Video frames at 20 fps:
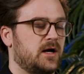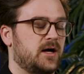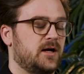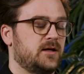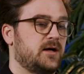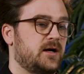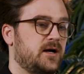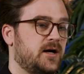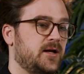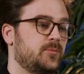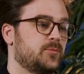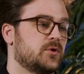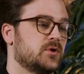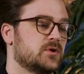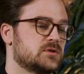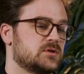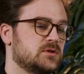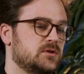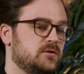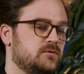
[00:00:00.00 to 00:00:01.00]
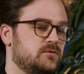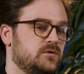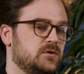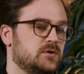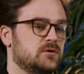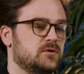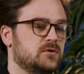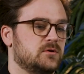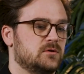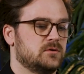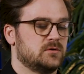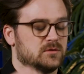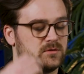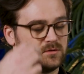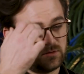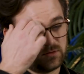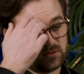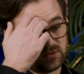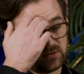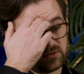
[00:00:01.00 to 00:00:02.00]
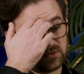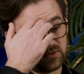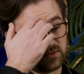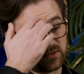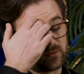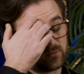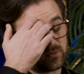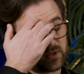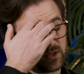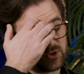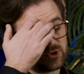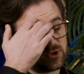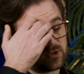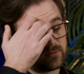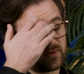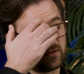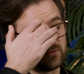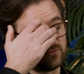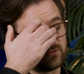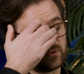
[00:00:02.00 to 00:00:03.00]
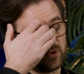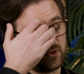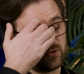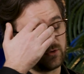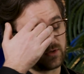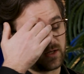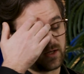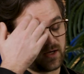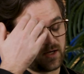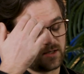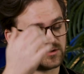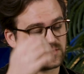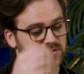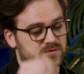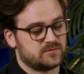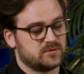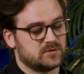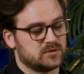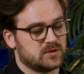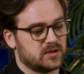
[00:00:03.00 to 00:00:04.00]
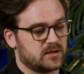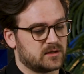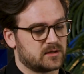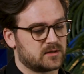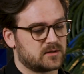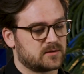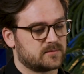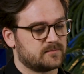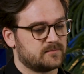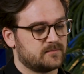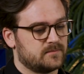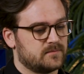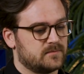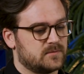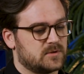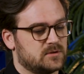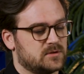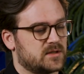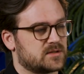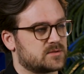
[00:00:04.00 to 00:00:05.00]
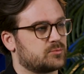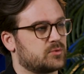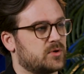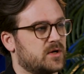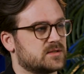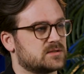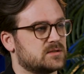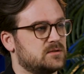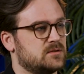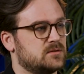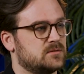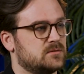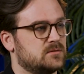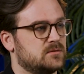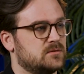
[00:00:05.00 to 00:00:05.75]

I personally feel like when I shoot on my phone, I just feel like less present.